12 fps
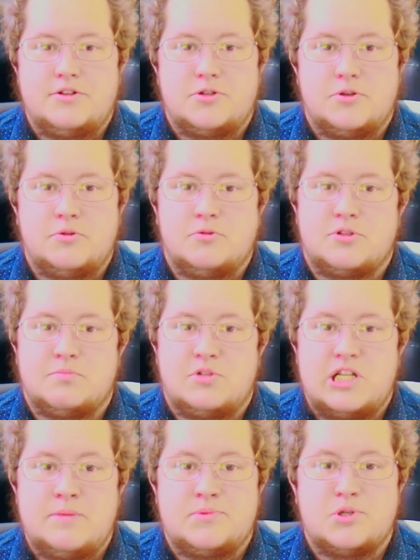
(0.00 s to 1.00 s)
into some
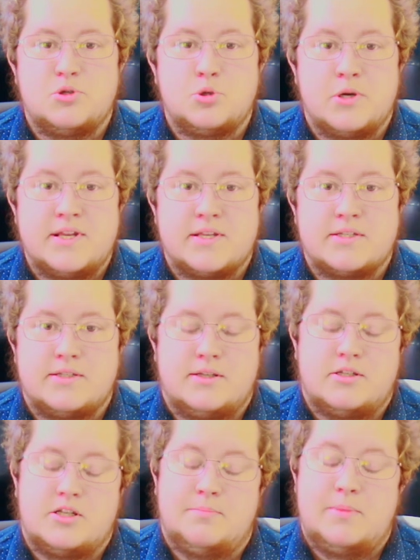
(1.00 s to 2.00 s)
tips and tricks,
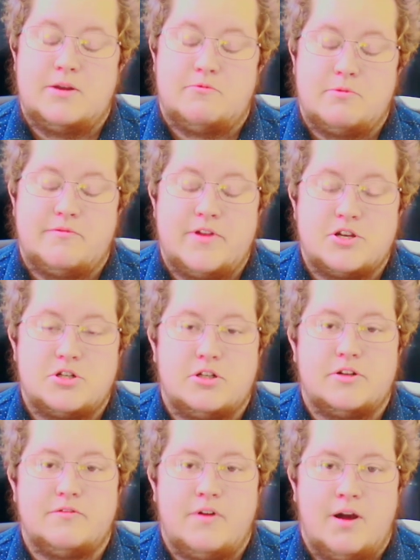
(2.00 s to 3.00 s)
and a bit of
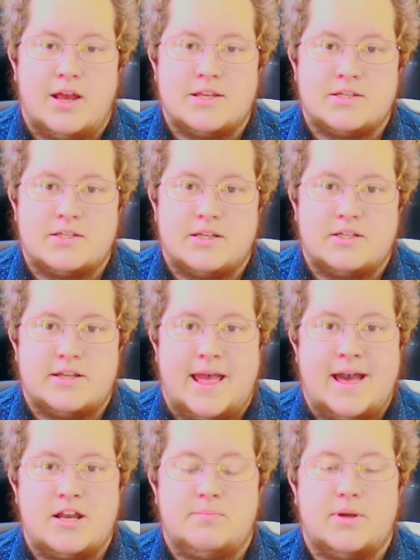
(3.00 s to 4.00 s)
professional advice into
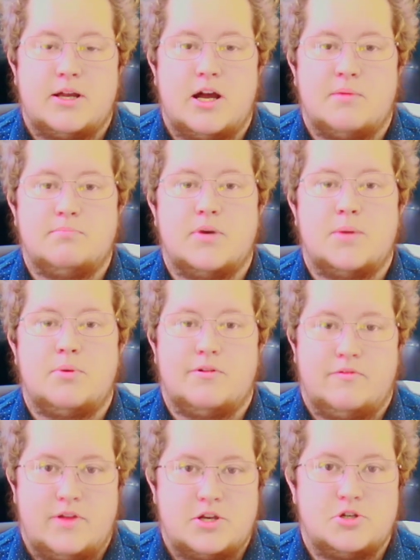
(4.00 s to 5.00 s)
how to become a
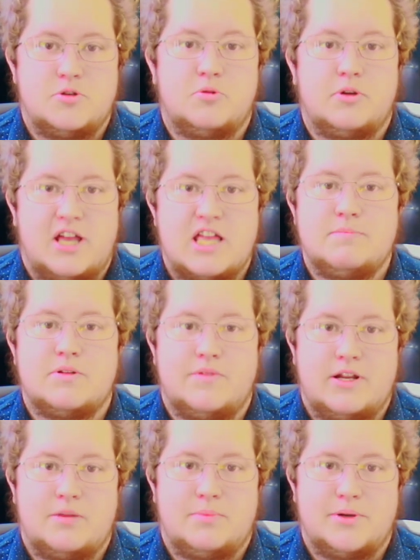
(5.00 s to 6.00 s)
professional game
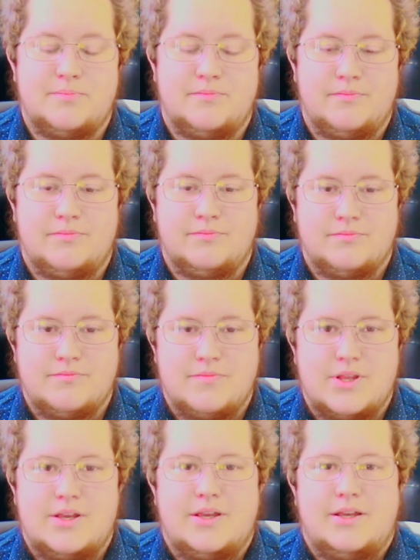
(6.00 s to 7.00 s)
developer.
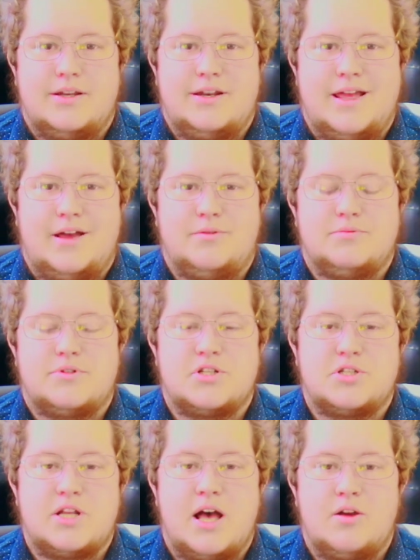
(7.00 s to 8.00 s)
Now, to
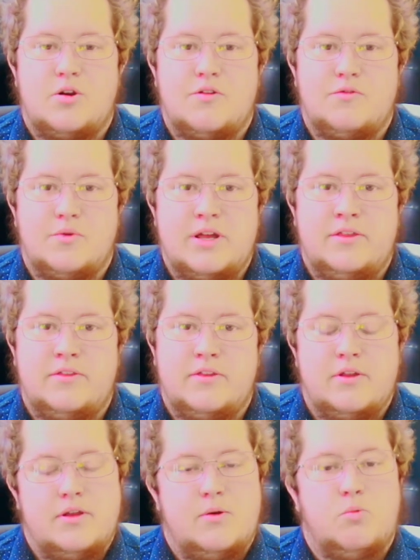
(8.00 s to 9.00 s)
start off with,
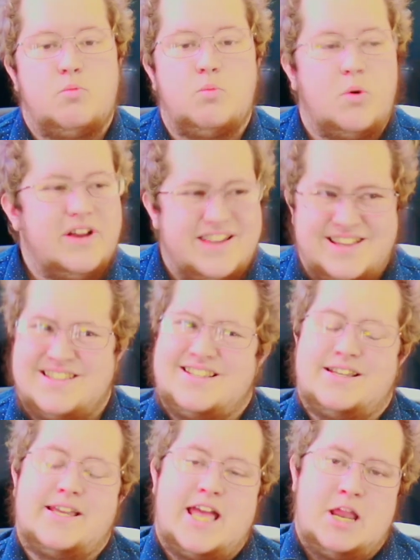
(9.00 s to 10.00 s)
what
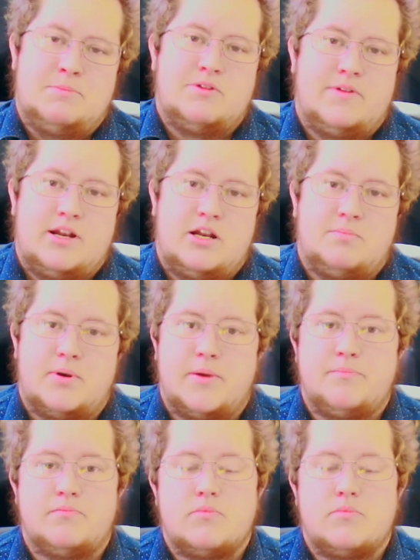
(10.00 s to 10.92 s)
is a game developer?